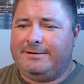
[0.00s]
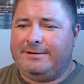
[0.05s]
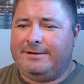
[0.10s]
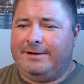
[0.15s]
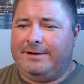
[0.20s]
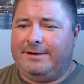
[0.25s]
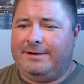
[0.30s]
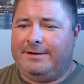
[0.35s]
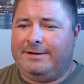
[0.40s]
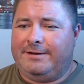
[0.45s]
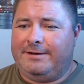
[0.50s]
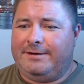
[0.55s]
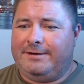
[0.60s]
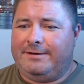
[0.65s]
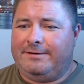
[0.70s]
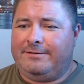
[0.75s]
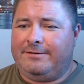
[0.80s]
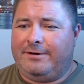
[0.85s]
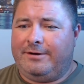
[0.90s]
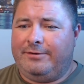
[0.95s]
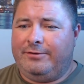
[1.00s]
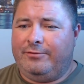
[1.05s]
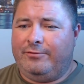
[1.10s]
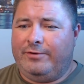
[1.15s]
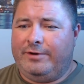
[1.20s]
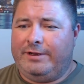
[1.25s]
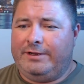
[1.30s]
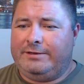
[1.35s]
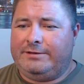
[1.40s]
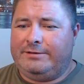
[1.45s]
on the
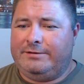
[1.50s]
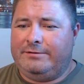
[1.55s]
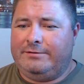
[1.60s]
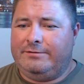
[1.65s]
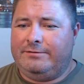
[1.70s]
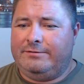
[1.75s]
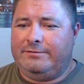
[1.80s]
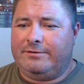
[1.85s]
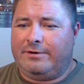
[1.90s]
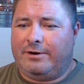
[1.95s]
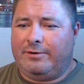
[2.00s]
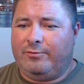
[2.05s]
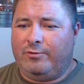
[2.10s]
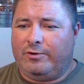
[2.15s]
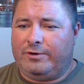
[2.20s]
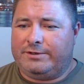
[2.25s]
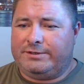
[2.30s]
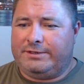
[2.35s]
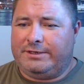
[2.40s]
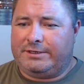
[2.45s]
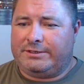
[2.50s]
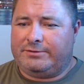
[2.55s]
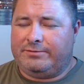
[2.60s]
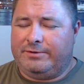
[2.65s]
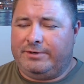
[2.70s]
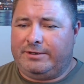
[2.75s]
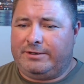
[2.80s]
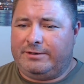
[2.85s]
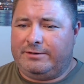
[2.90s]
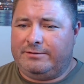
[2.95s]
way to ARMWARS next
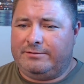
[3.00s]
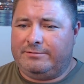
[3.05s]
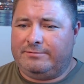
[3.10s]
week.